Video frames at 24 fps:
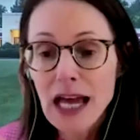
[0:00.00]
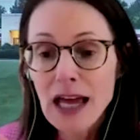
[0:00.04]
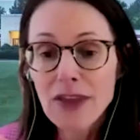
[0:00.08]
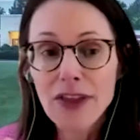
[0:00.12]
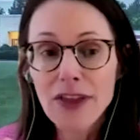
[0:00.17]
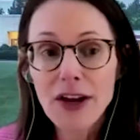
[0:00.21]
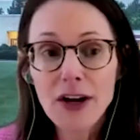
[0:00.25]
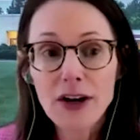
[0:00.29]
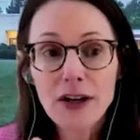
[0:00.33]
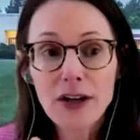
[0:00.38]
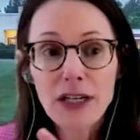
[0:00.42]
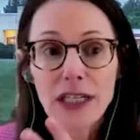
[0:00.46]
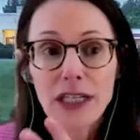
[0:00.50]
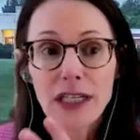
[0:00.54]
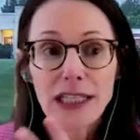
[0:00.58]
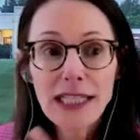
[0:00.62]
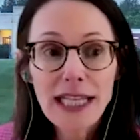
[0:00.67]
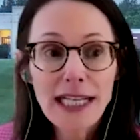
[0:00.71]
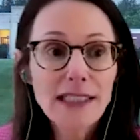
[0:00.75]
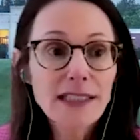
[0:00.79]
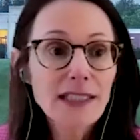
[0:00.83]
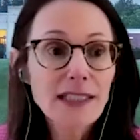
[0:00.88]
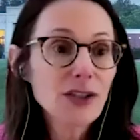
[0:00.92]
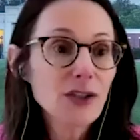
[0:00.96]
They're
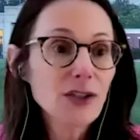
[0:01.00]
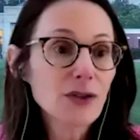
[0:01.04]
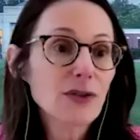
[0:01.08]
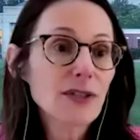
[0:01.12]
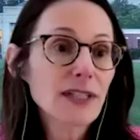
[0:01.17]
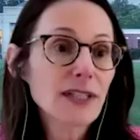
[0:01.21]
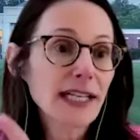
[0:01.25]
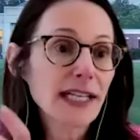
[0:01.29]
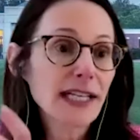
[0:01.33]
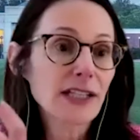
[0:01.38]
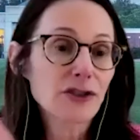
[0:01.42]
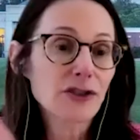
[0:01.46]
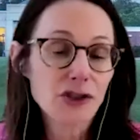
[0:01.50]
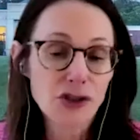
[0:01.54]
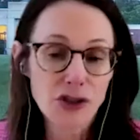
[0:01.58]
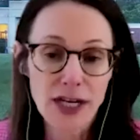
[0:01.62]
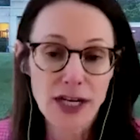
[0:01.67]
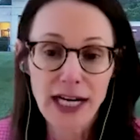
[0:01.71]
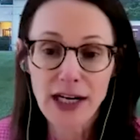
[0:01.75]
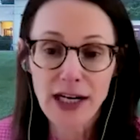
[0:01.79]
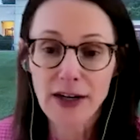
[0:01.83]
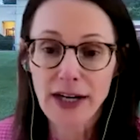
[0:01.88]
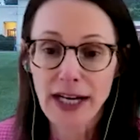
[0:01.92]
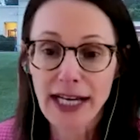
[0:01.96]
collecting, using, and
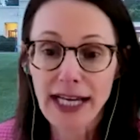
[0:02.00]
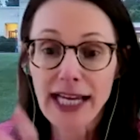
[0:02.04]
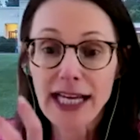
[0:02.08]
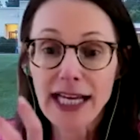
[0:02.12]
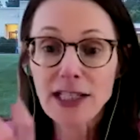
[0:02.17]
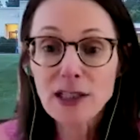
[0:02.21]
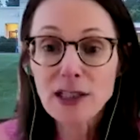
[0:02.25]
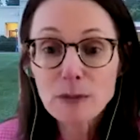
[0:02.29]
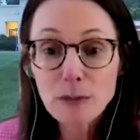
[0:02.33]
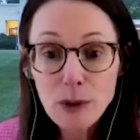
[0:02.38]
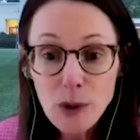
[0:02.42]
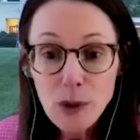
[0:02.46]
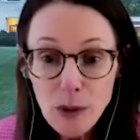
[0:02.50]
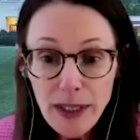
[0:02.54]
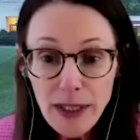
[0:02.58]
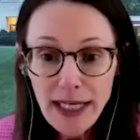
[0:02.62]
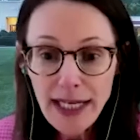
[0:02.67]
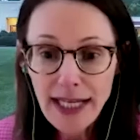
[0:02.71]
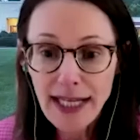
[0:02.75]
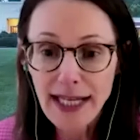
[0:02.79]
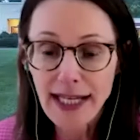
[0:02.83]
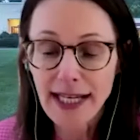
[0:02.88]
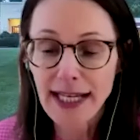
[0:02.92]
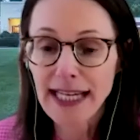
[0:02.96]
sharing,
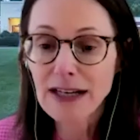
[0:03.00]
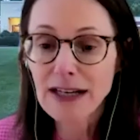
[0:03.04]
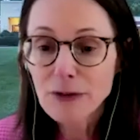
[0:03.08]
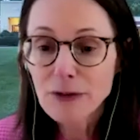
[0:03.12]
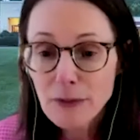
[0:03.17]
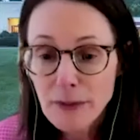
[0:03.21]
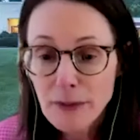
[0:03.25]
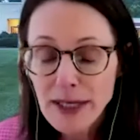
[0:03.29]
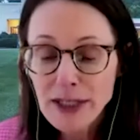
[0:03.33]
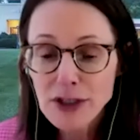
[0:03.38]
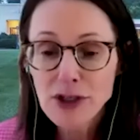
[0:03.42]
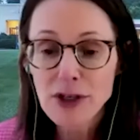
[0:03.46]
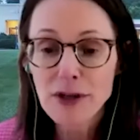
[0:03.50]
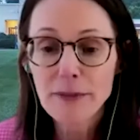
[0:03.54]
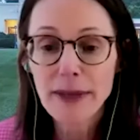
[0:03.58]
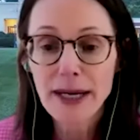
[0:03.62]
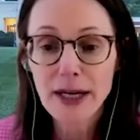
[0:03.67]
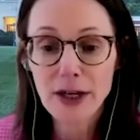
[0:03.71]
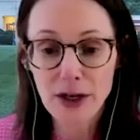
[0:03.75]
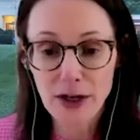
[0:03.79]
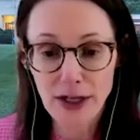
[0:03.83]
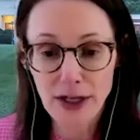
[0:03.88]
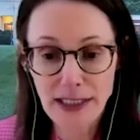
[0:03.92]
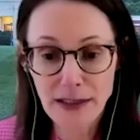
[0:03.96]
exploiting information
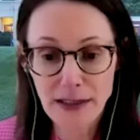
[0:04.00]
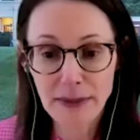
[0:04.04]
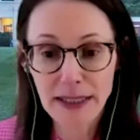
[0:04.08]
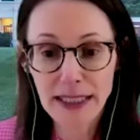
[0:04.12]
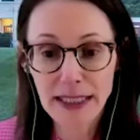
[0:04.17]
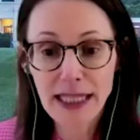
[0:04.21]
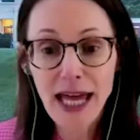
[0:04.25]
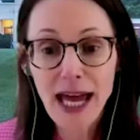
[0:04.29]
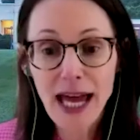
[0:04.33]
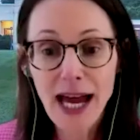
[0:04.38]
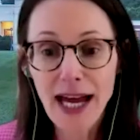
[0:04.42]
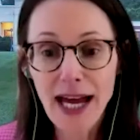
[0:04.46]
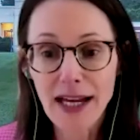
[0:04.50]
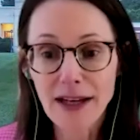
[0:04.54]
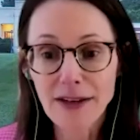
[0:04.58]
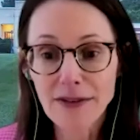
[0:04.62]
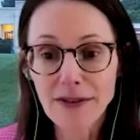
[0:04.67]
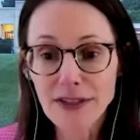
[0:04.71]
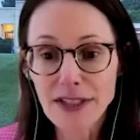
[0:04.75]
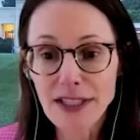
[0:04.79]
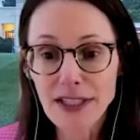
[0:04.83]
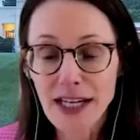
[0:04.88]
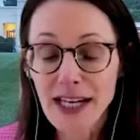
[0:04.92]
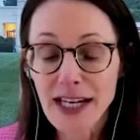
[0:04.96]
about our intimate
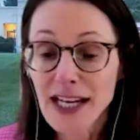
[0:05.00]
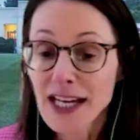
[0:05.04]
lives